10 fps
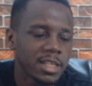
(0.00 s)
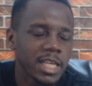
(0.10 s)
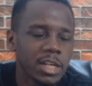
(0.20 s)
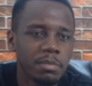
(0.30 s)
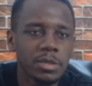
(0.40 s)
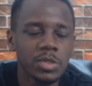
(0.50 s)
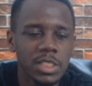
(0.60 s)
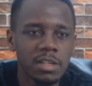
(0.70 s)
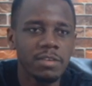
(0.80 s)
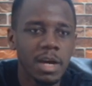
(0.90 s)
Gilberto
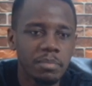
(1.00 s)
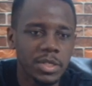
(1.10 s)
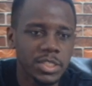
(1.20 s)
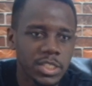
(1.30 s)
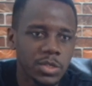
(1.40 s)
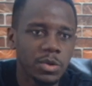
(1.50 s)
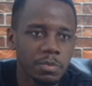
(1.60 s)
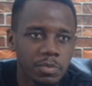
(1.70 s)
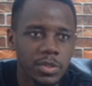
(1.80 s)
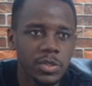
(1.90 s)
Silva Aparecido,
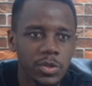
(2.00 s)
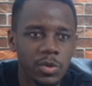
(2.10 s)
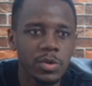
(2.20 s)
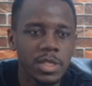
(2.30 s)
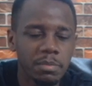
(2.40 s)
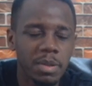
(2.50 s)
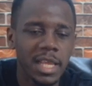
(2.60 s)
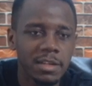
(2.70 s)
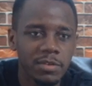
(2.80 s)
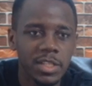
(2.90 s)
you know, he
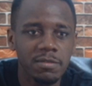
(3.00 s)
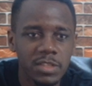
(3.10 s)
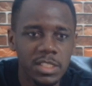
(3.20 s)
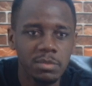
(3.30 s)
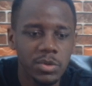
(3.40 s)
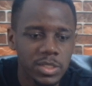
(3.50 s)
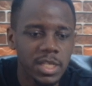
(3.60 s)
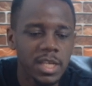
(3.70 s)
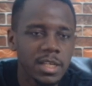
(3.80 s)
played for the Invisibles